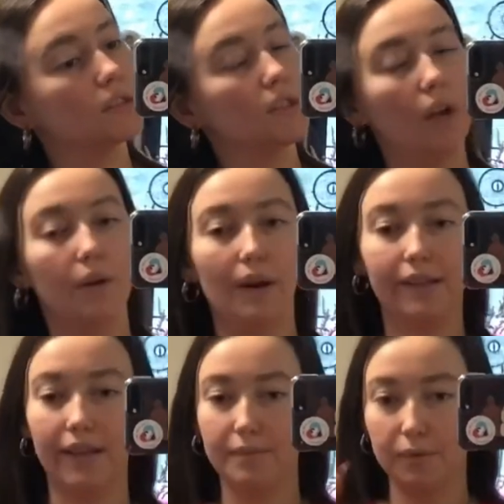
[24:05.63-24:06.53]
No, I
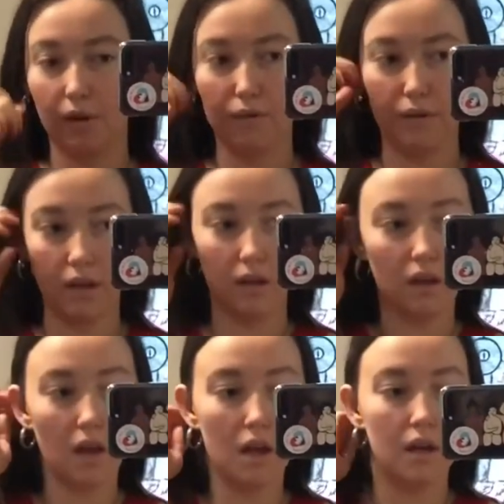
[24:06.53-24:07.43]
gave them to
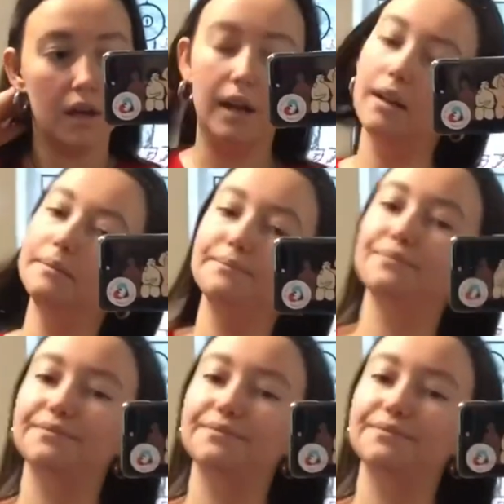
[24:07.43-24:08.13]
Alfie.